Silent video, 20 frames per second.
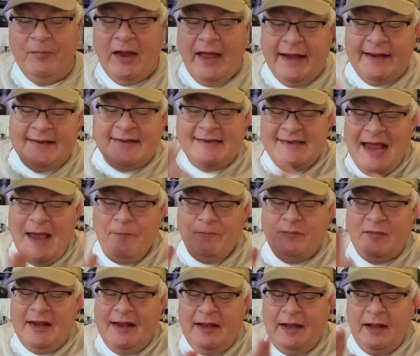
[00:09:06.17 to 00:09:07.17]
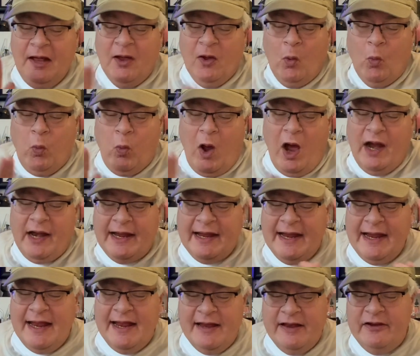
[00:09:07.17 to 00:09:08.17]
Accepting what
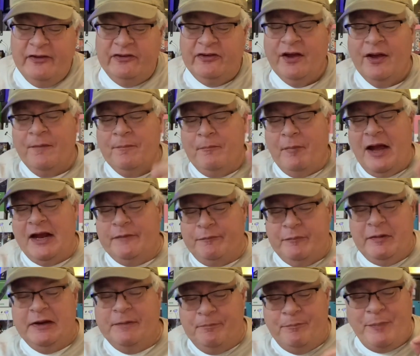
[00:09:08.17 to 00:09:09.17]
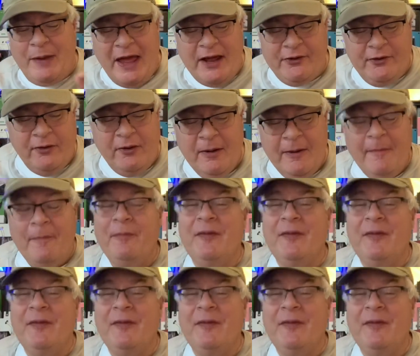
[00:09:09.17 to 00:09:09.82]
is might be better